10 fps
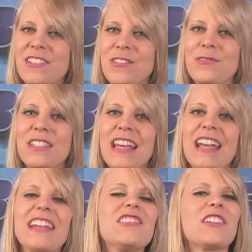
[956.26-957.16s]

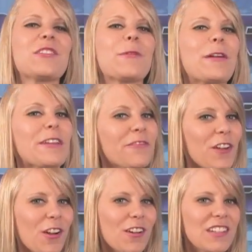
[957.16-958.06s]
Tuesday, January
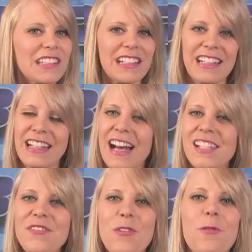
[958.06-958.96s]
1st,
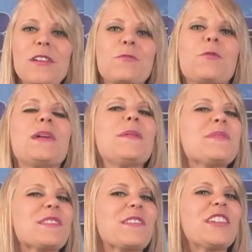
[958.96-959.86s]
as of course we'll be
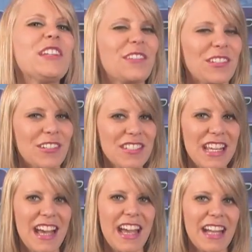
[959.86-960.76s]
observing New Year's
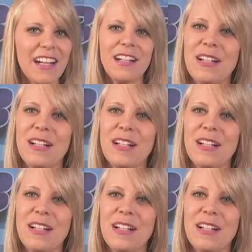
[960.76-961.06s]
Day,